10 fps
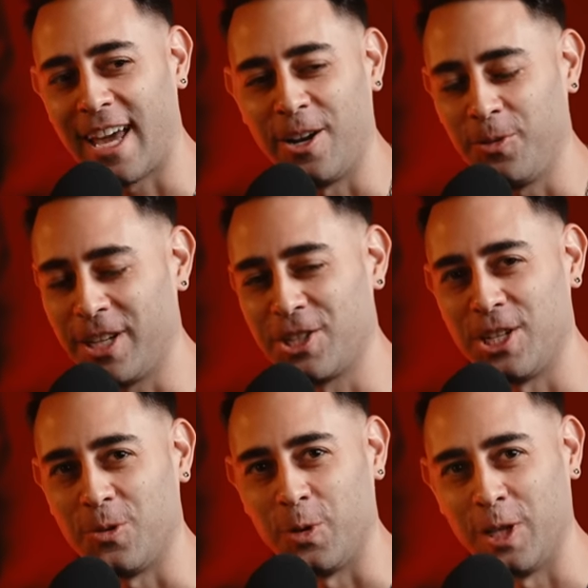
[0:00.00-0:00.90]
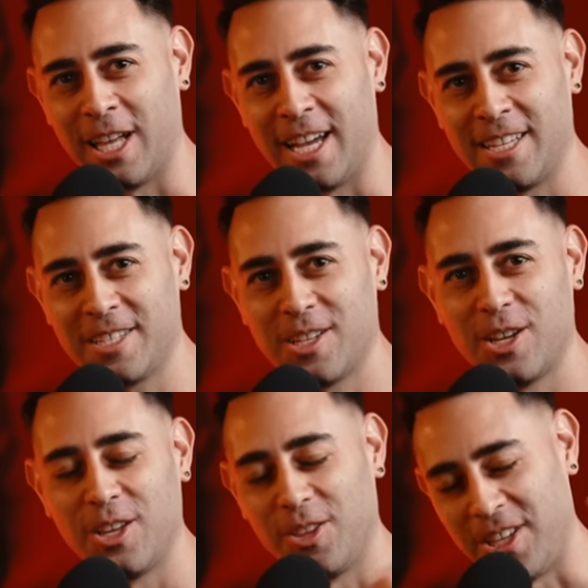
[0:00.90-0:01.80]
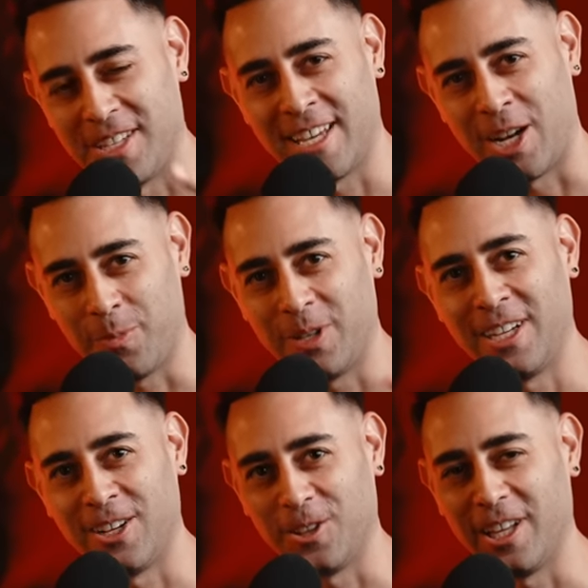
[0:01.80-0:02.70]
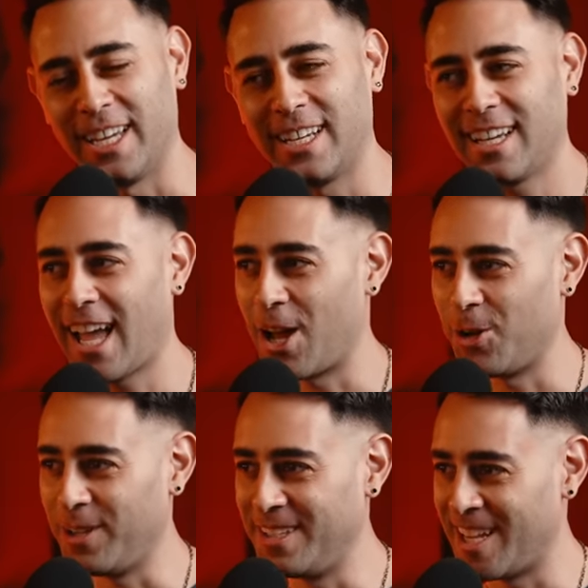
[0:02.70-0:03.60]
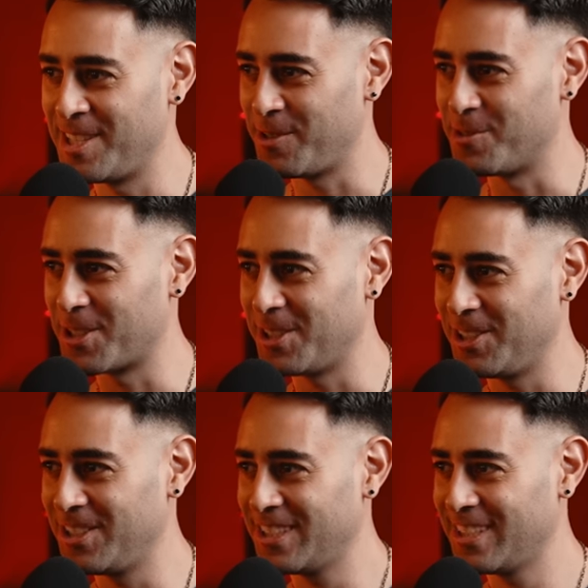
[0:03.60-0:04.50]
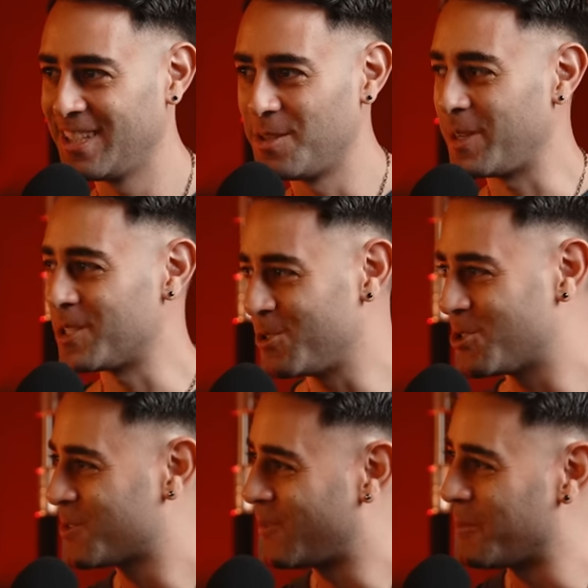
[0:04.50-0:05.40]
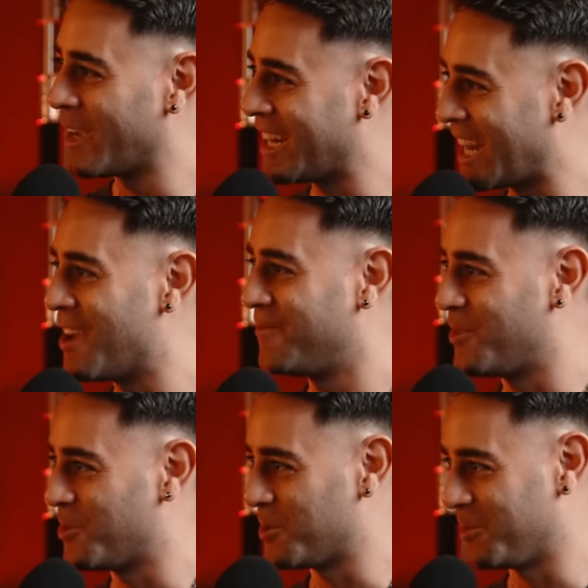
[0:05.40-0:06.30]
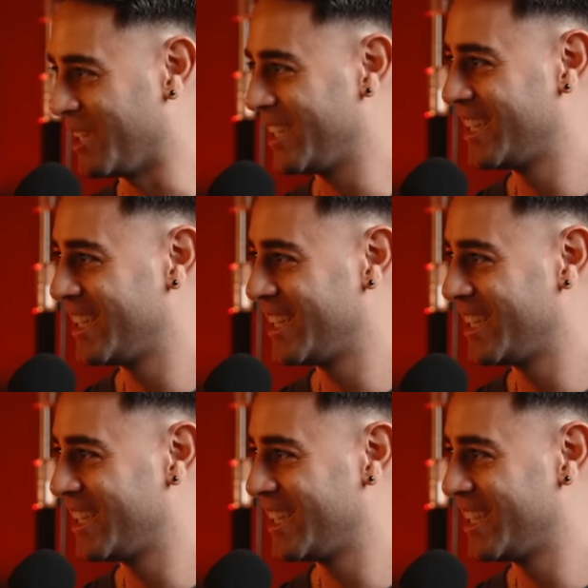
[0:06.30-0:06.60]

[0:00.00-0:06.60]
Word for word: I don't think she realized the setup in here, like how intense it was gonna look. Because you're just filming on an iPhone normally.